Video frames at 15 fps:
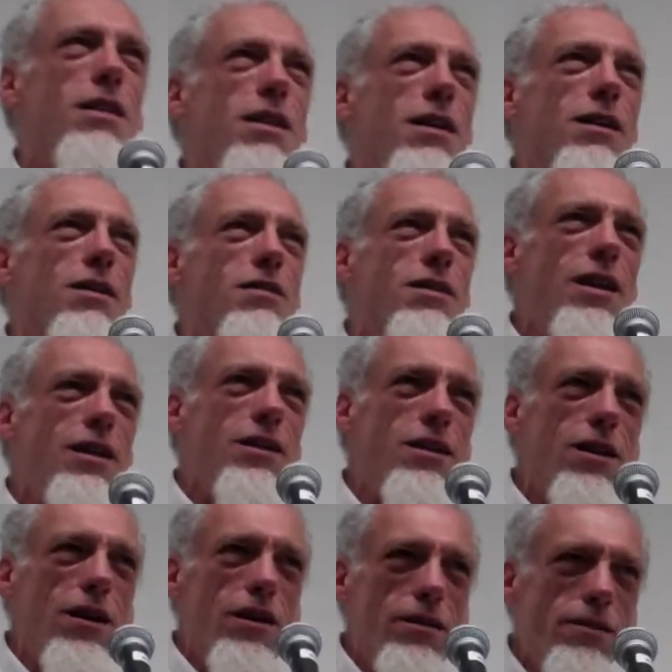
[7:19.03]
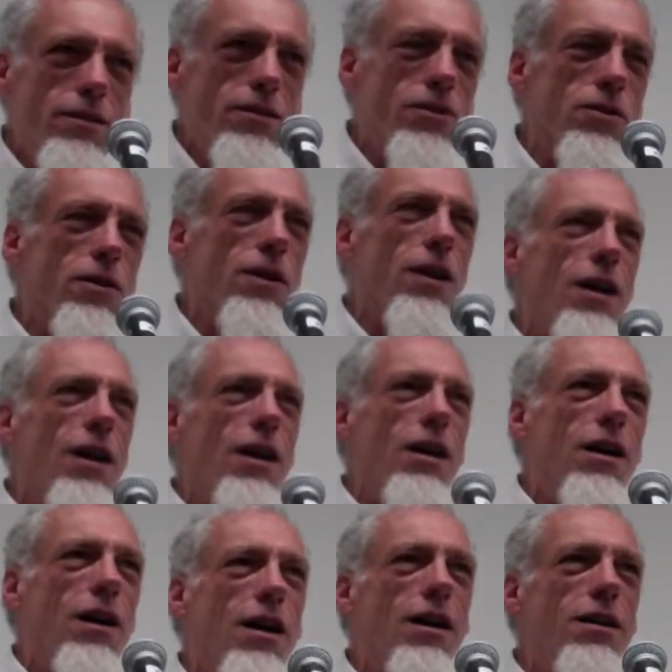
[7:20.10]
because he had an ulcer,
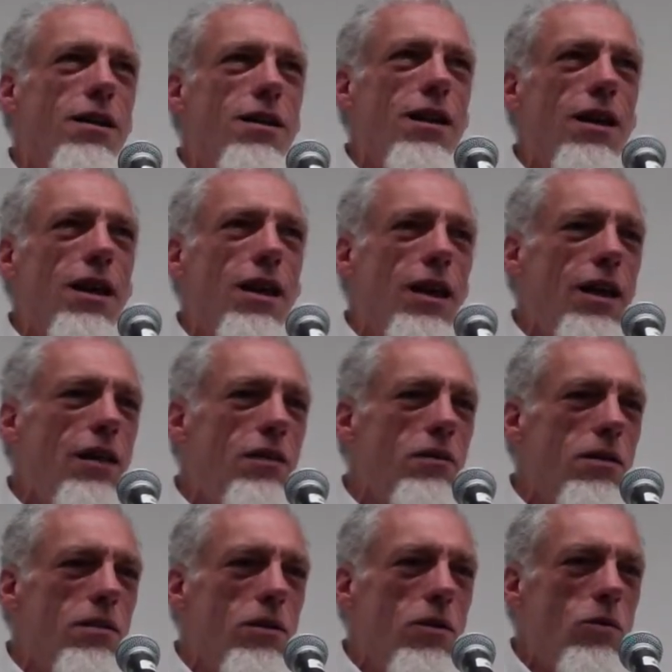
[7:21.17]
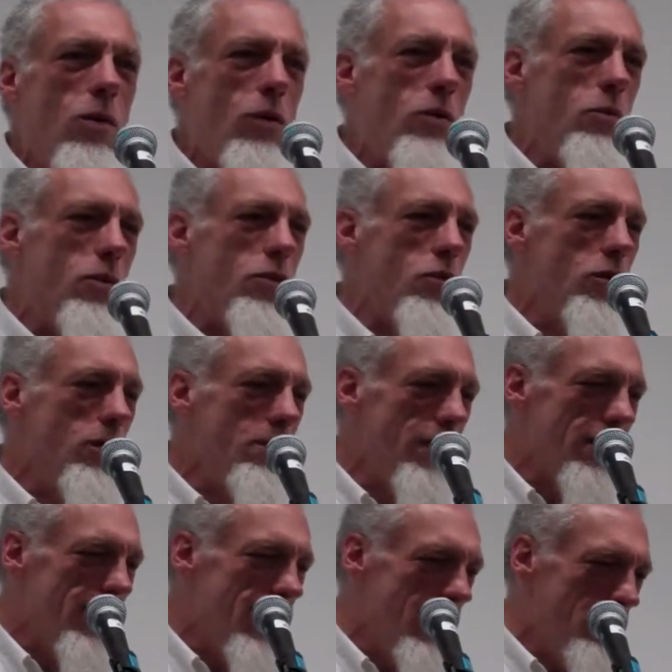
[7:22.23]
and we were tripping,
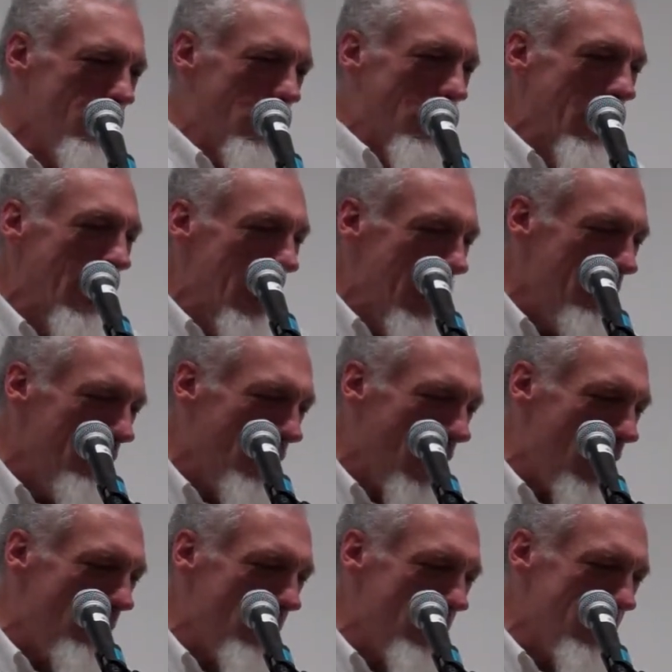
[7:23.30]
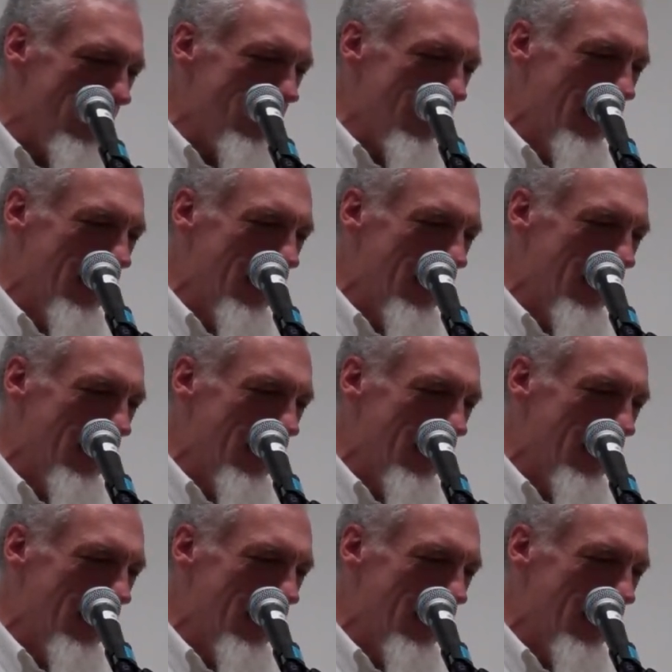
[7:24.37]
and he vomited.